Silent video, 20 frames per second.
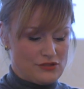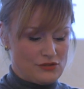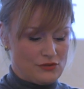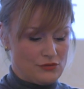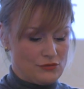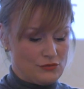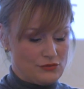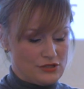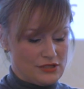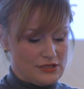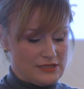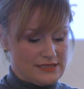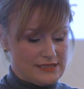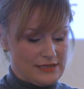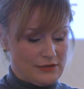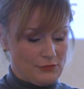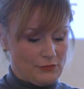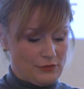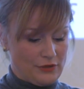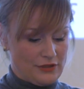solutions
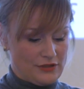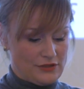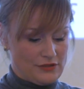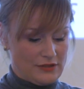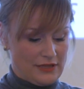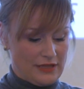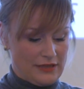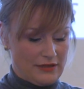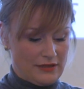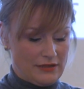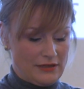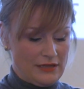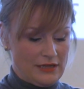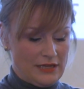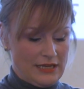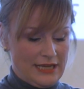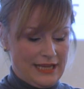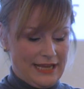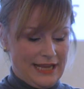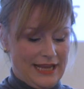that work together,
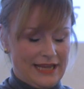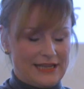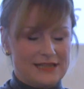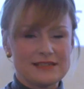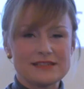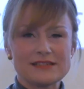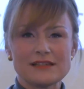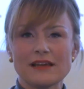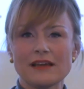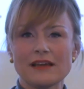and